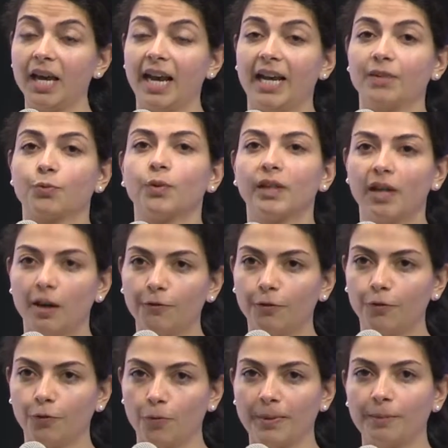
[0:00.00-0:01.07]
is really helpful
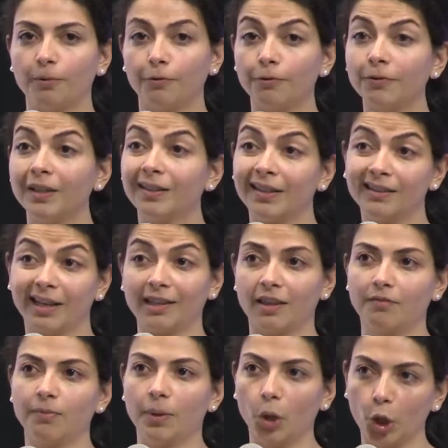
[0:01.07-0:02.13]
for people feeling like
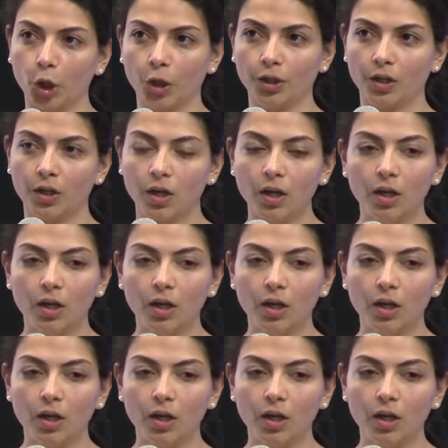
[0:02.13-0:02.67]
they've been heard.